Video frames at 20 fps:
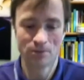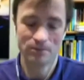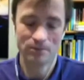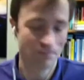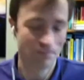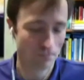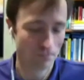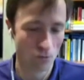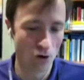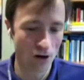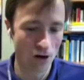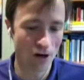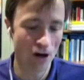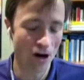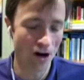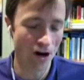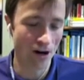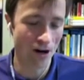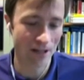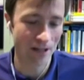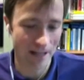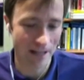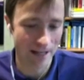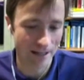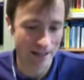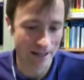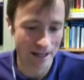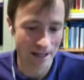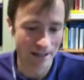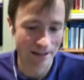work hard
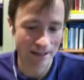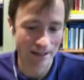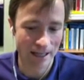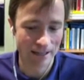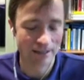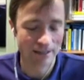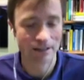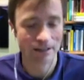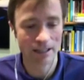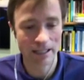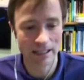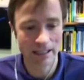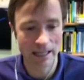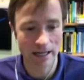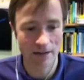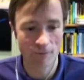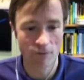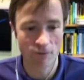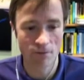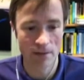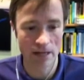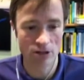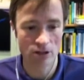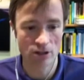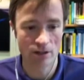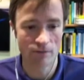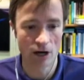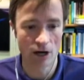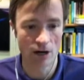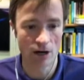in cleaning that information
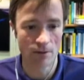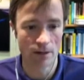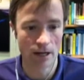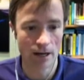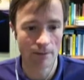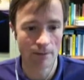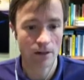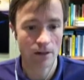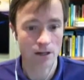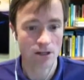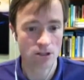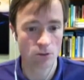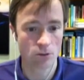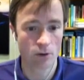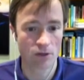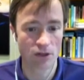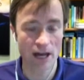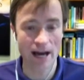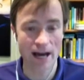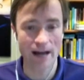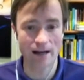environment up. So with that, I